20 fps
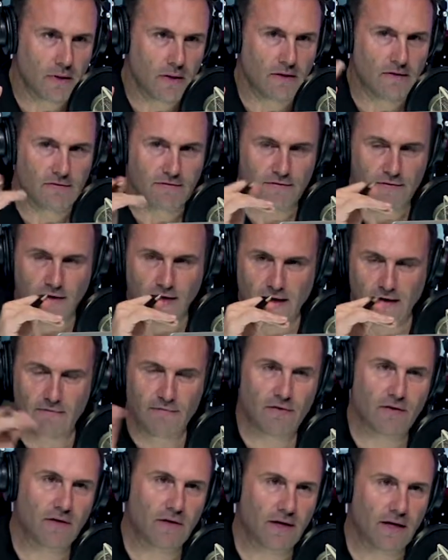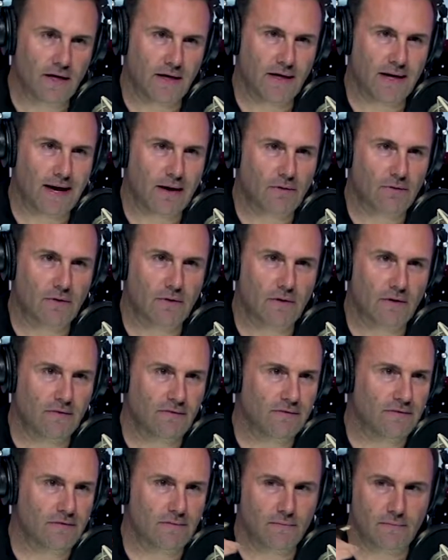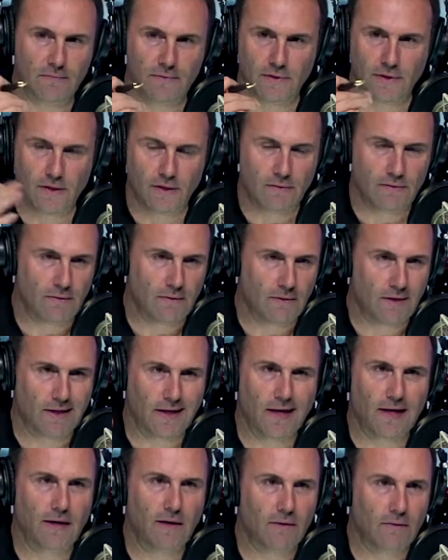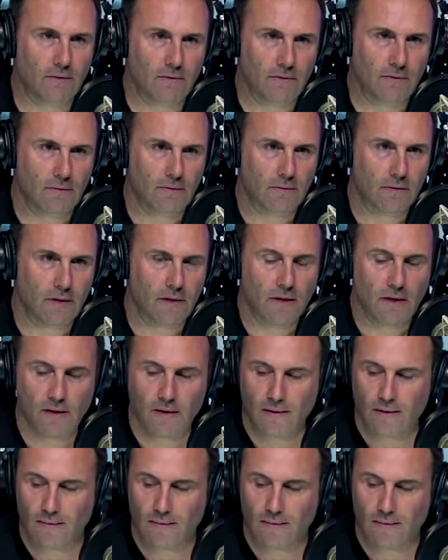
of ever getting out of you know, the ghetto. Mm-hmm.